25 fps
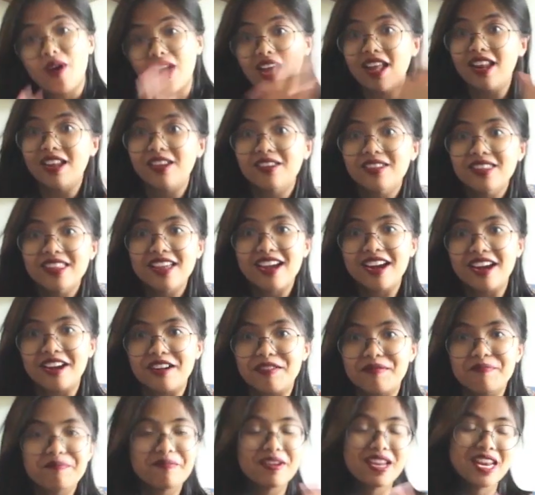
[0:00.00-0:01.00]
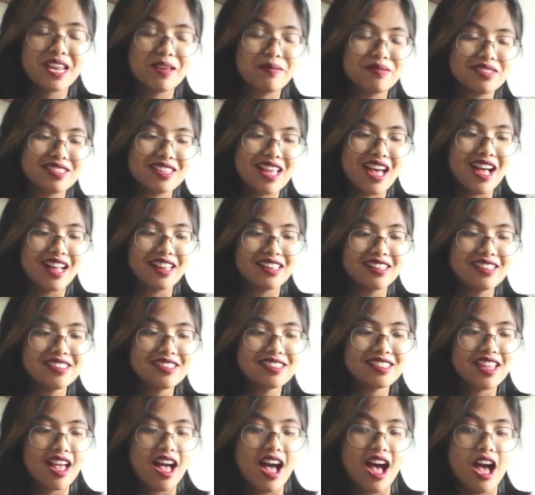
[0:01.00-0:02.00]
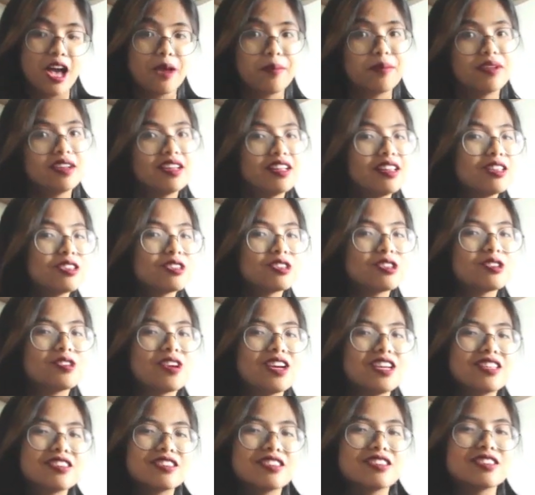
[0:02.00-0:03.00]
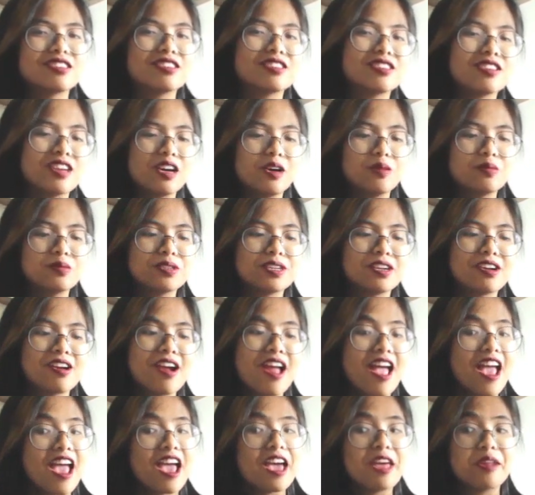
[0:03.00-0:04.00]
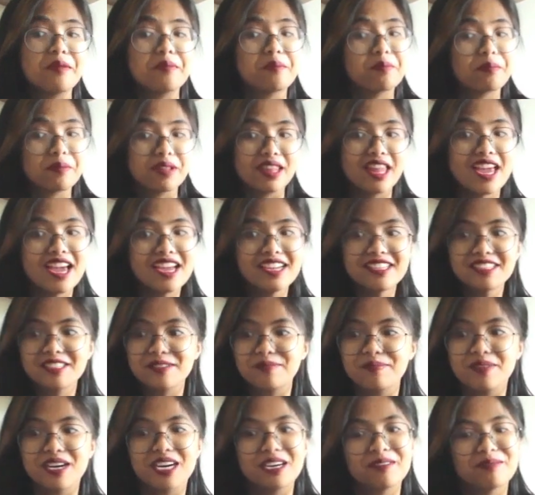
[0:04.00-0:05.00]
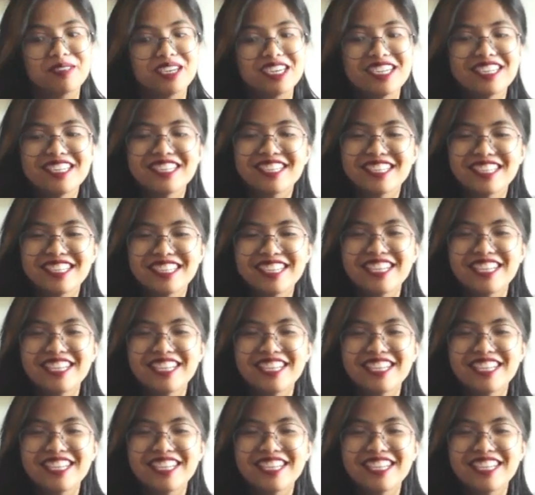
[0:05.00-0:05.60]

Well, hello there. My name is Alice. I'm an illustrator, sculptor, and plant mama.